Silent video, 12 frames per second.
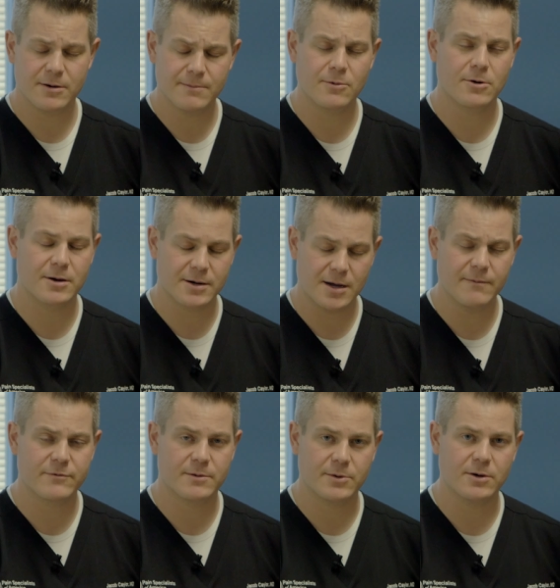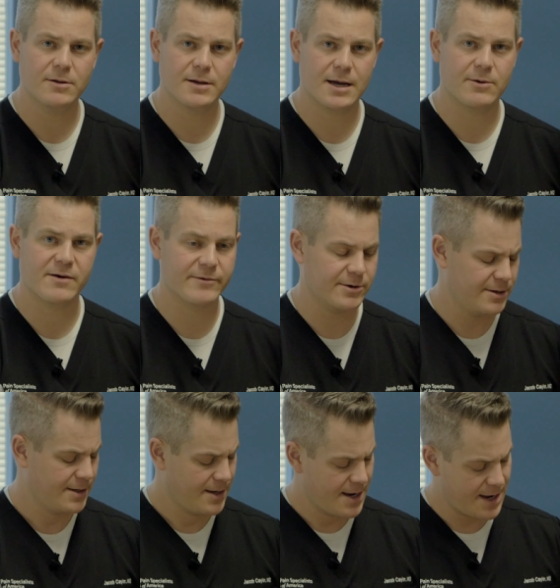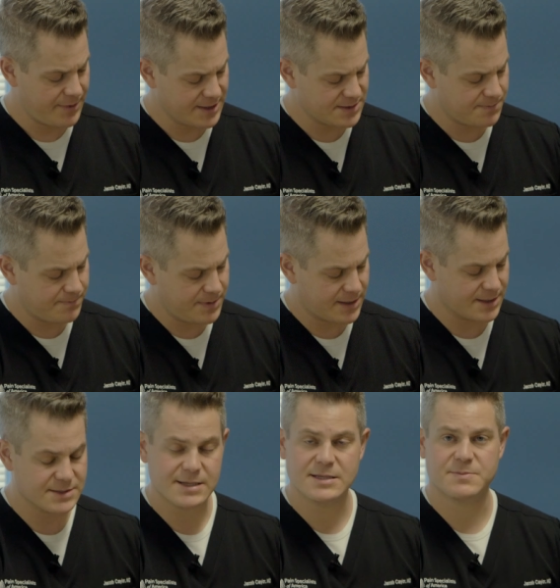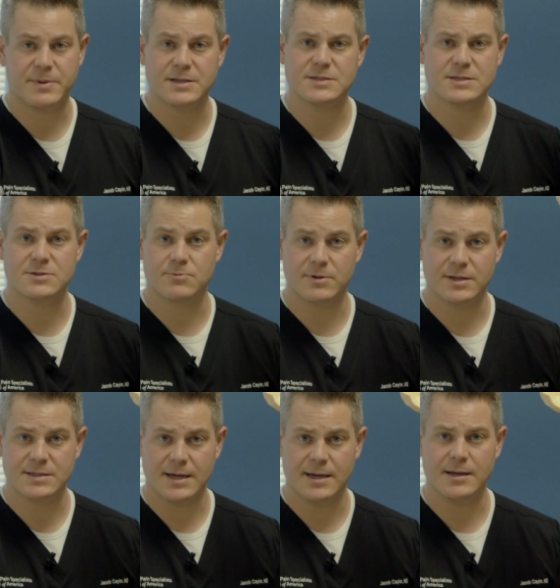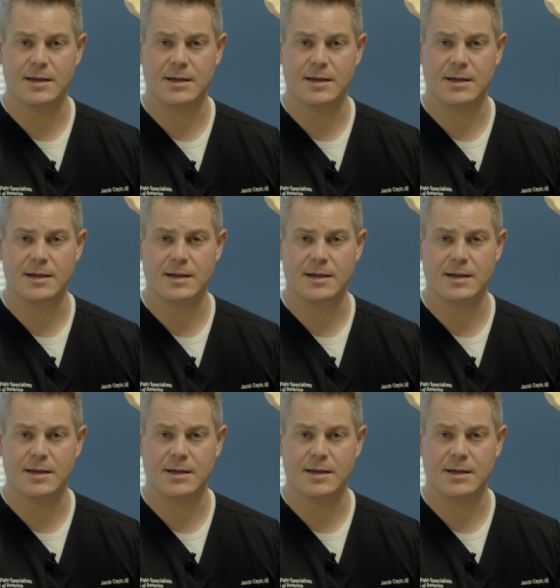more uncomfortable, however, and that's because that space is really tight